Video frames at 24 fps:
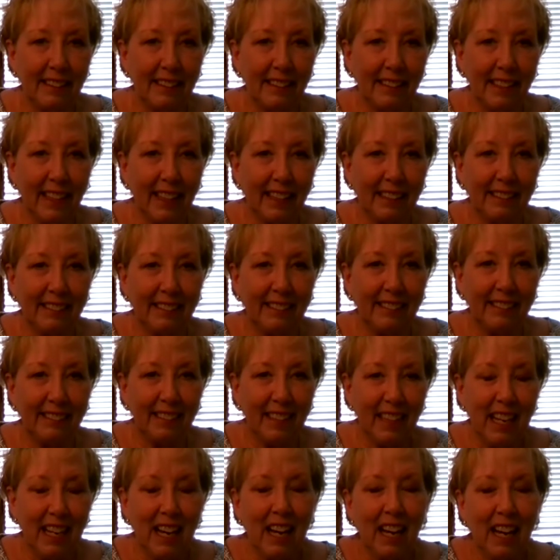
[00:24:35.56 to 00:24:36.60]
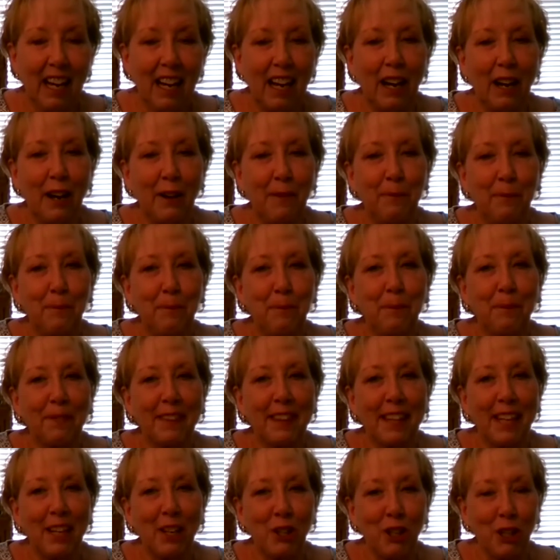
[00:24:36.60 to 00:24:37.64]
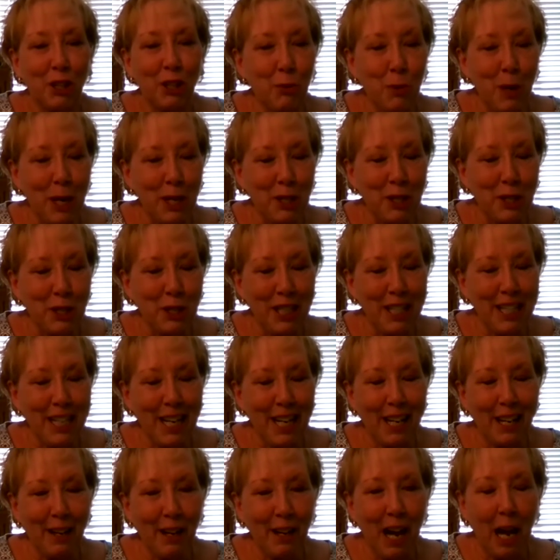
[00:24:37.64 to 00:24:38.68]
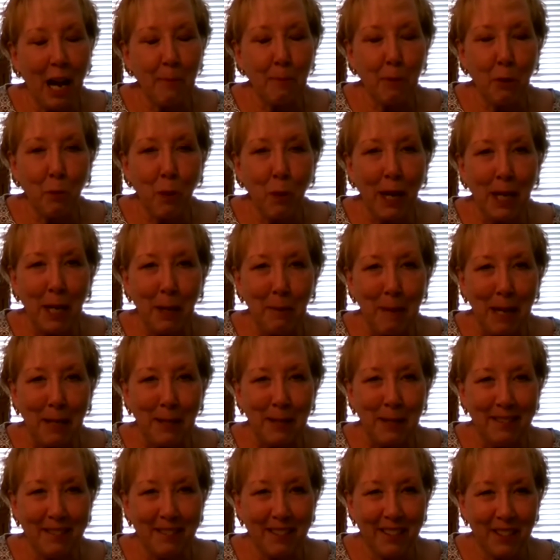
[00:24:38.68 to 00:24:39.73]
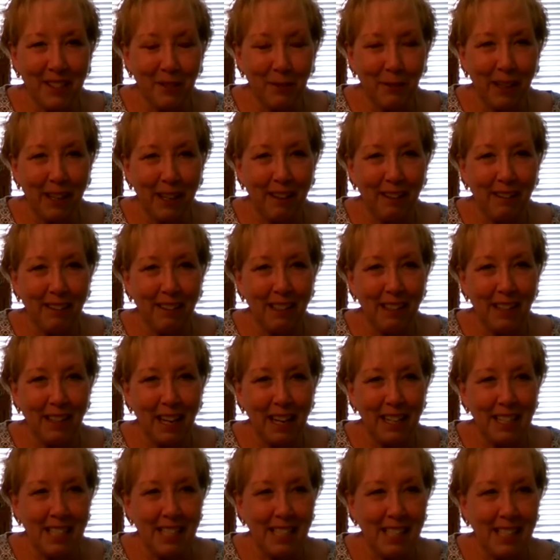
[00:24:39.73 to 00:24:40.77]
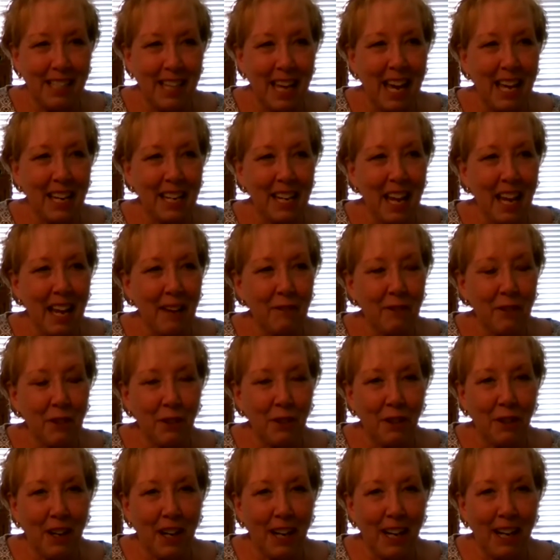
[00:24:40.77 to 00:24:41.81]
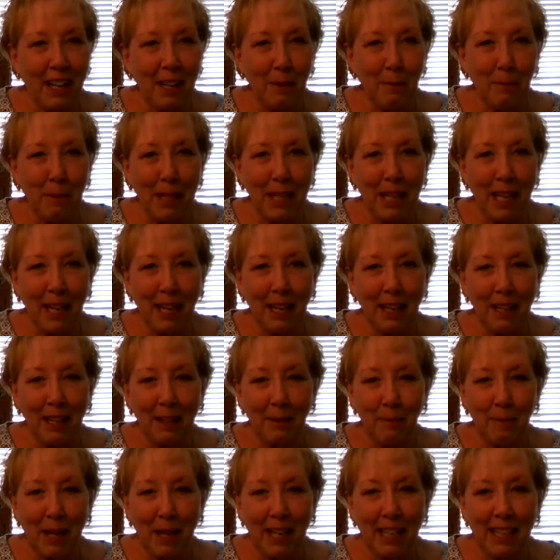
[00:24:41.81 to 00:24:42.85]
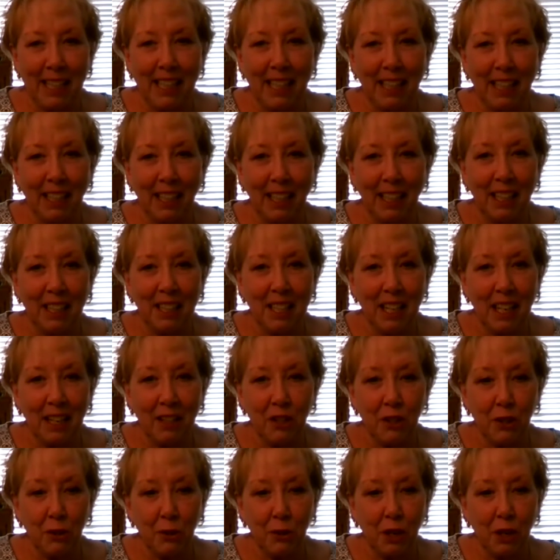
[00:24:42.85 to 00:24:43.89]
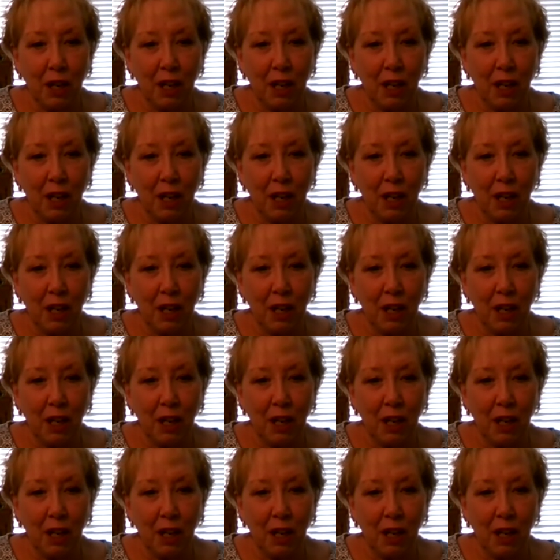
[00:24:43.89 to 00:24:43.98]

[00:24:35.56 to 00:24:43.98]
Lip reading: Yeah. Good question. I'm a Reiki master as well. I did that after I began my Healing Touch